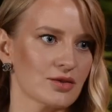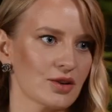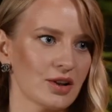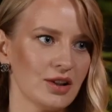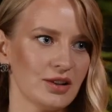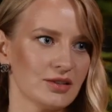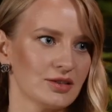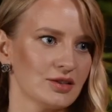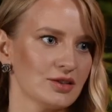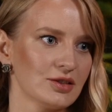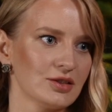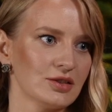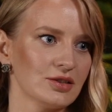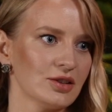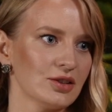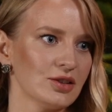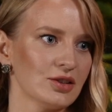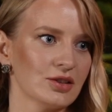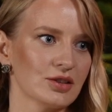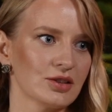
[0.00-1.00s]
is great.
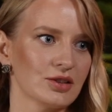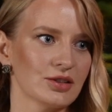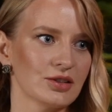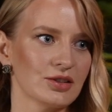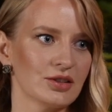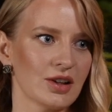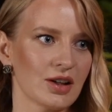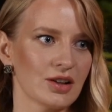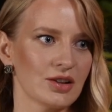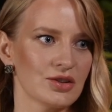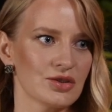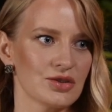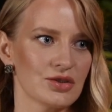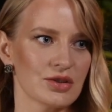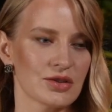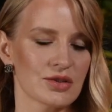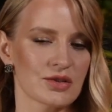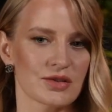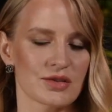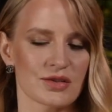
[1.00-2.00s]
Or that is
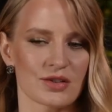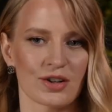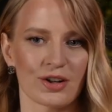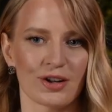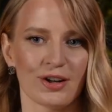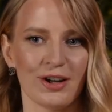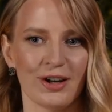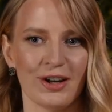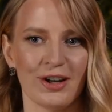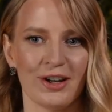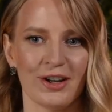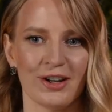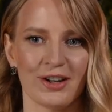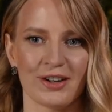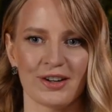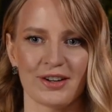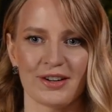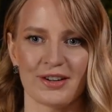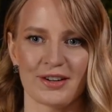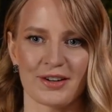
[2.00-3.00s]
just...
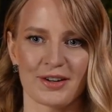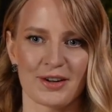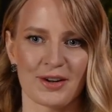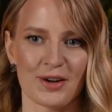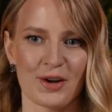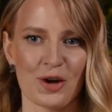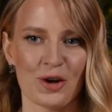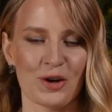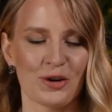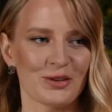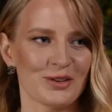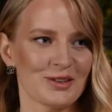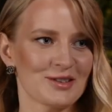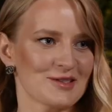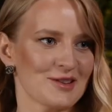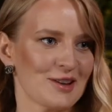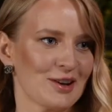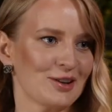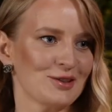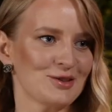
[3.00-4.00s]

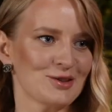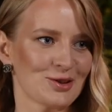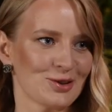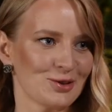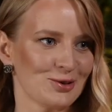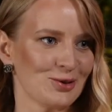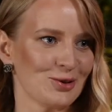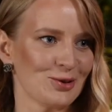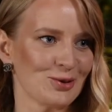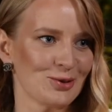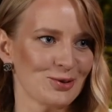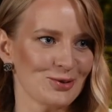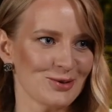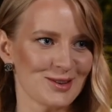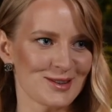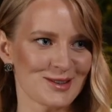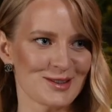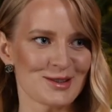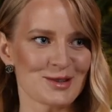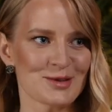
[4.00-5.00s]
it's like very low.
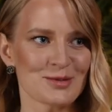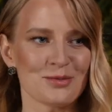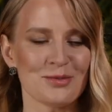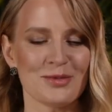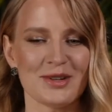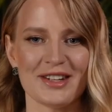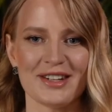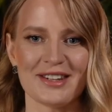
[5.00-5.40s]
This is